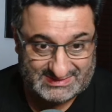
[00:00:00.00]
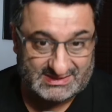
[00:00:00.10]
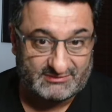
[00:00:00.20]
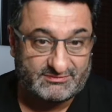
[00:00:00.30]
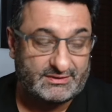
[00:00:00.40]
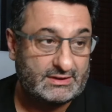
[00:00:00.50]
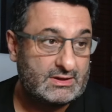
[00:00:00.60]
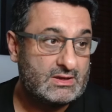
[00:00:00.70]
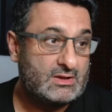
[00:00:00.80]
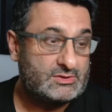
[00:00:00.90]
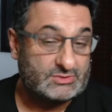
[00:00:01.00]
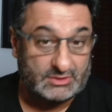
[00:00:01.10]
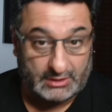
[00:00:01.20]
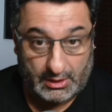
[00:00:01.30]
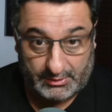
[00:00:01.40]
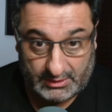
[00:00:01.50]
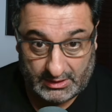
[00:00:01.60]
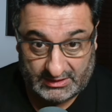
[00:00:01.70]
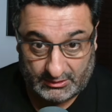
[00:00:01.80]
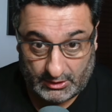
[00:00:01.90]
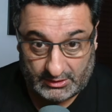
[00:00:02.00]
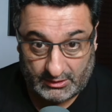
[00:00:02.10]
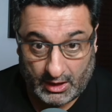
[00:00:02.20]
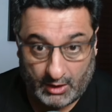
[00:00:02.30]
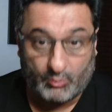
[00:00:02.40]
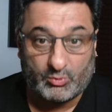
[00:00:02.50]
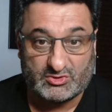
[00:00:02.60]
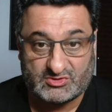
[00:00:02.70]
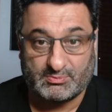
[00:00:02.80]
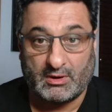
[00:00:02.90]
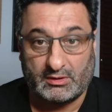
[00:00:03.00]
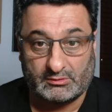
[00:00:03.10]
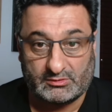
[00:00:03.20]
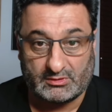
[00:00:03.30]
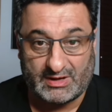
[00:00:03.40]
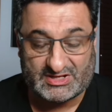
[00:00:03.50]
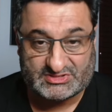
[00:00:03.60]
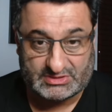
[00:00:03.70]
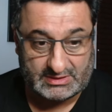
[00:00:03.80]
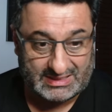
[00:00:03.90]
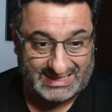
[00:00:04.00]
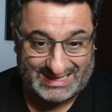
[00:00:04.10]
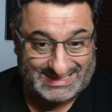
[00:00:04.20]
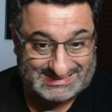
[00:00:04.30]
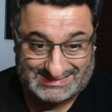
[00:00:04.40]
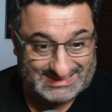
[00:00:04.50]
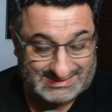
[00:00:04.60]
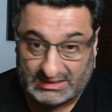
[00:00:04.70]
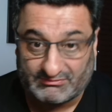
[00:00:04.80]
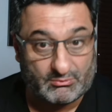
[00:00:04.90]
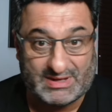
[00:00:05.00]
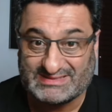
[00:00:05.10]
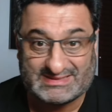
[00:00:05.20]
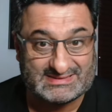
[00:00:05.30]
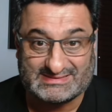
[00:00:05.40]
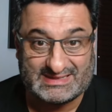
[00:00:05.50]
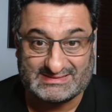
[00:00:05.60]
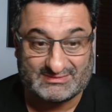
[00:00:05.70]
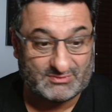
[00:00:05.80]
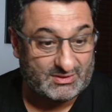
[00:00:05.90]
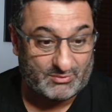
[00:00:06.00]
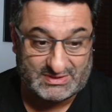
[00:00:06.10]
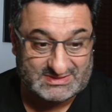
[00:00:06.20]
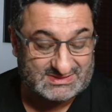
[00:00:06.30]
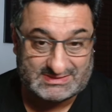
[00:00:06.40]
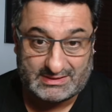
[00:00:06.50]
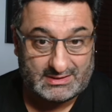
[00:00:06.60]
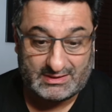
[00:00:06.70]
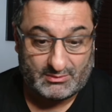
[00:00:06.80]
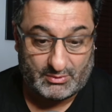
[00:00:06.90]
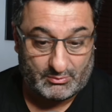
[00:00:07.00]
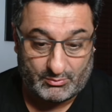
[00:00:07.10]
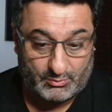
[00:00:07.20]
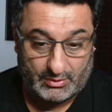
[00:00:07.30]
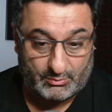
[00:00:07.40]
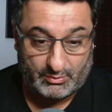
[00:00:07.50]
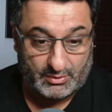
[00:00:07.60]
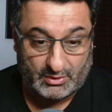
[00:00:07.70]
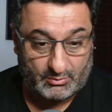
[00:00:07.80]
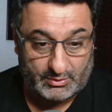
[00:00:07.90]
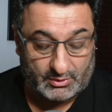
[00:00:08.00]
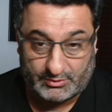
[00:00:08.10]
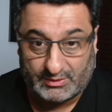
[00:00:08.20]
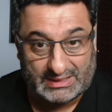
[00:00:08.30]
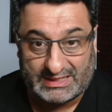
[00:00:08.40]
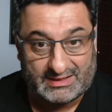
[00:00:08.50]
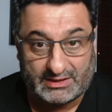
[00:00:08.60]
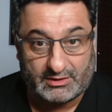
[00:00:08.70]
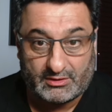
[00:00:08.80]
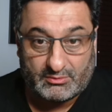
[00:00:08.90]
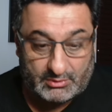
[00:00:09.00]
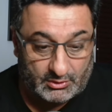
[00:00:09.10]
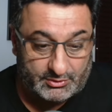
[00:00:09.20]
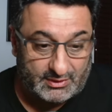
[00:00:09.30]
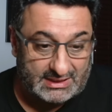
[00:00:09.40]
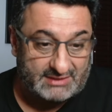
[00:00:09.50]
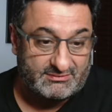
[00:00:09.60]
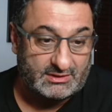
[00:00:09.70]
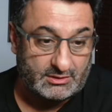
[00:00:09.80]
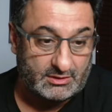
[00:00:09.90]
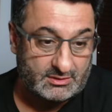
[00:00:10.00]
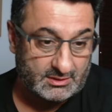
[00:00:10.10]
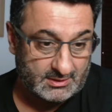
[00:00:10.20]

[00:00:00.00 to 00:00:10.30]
something, trying to go in an upward spiral direction, it's another wasted season where we're not doing anything good. We're not doing anything good.